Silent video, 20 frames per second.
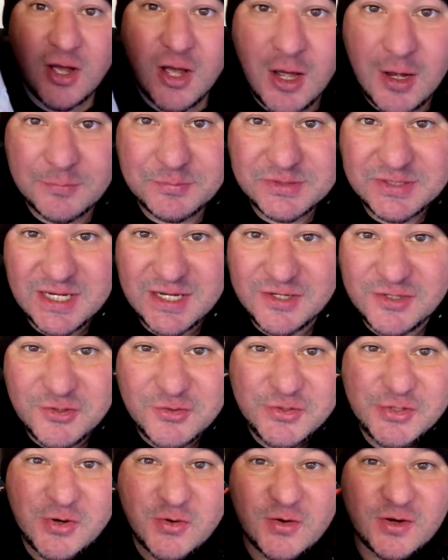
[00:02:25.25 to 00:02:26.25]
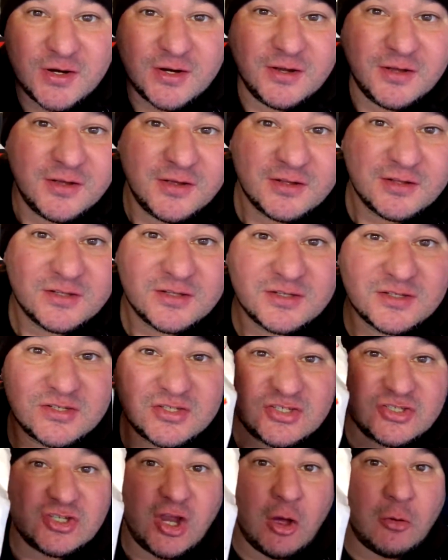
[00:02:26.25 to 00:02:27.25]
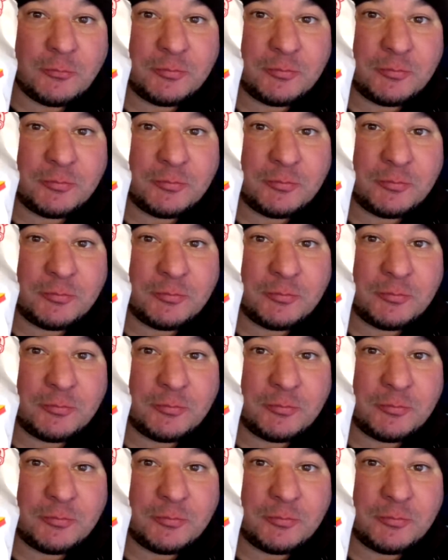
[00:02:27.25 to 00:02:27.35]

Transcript: upstate New York salt